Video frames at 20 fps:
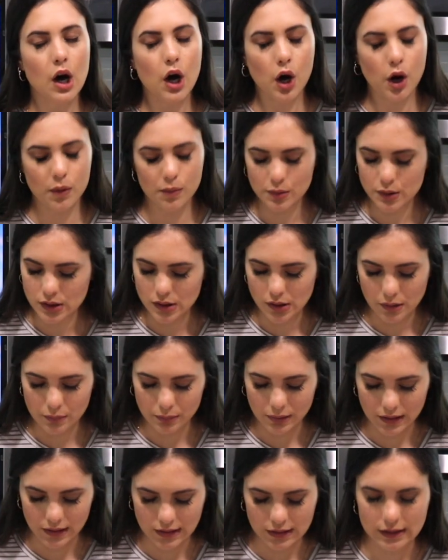almost
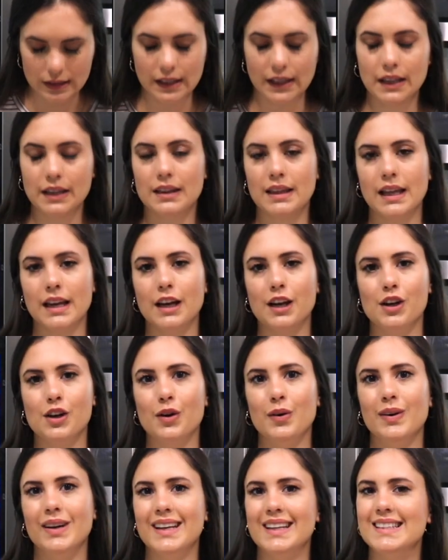completely, then I
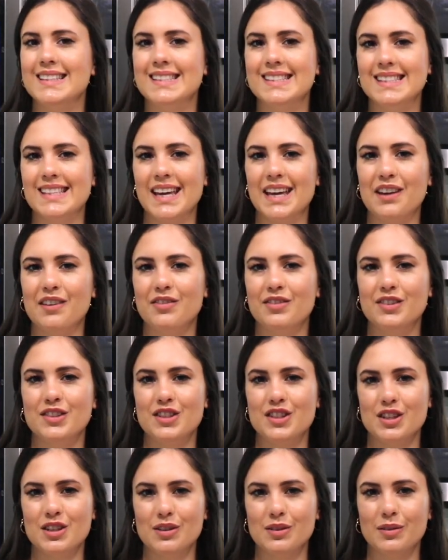know it is safe
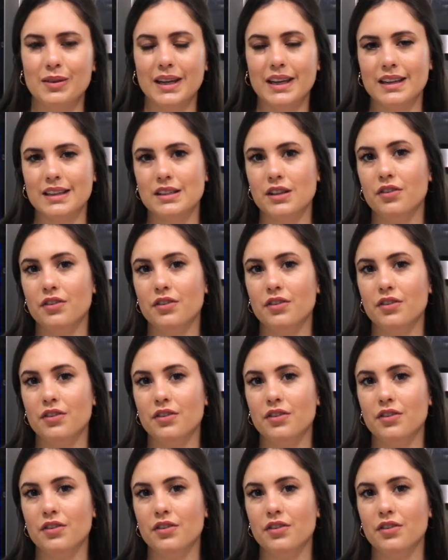to eat.